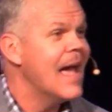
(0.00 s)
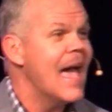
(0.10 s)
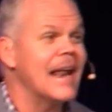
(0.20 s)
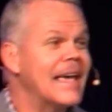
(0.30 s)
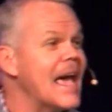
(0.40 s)

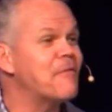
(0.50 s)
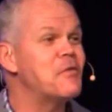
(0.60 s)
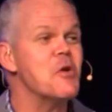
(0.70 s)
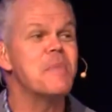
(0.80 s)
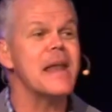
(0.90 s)
And again,
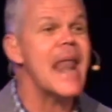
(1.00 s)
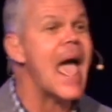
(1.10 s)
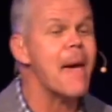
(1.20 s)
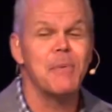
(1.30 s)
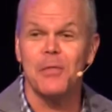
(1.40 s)
if you've been
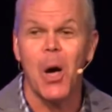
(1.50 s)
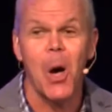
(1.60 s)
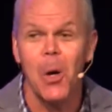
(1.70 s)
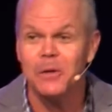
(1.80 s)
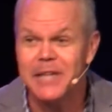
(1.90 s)
napping the
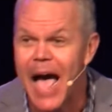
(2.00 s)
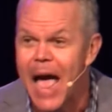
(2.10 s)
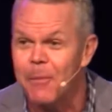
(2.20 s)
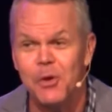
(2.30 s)
whole time,